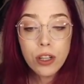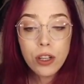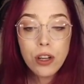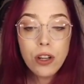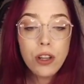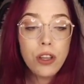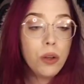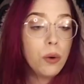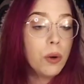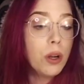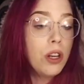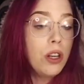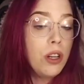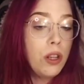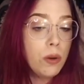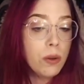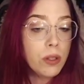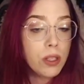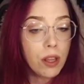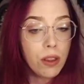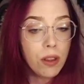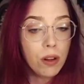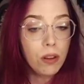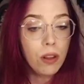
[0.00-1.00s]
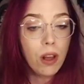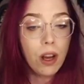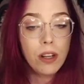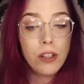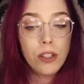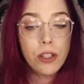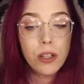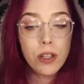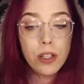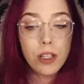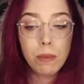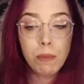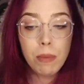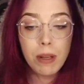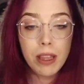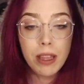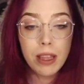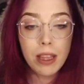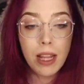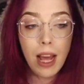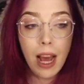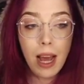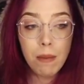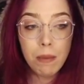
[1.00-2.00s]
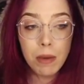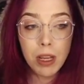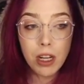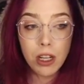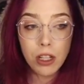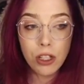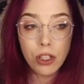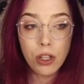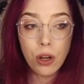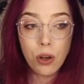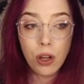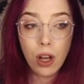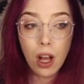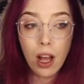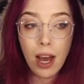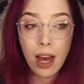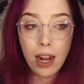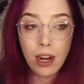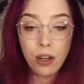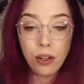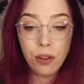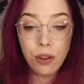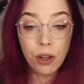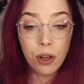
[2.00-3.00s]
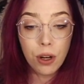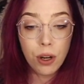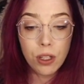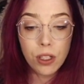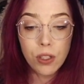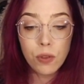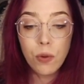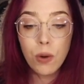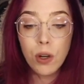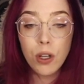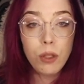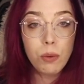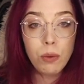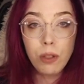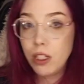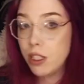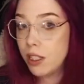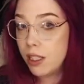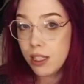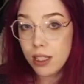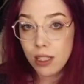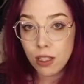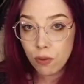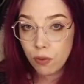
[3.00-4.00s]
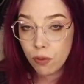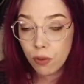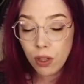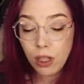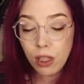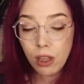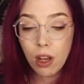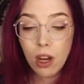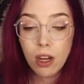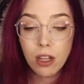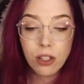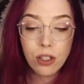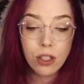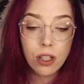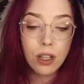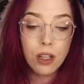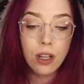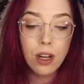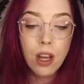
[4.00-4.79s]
You can use other launchers, but I'm going to show y'all how to do the CurseForge, which is it's a free launcher.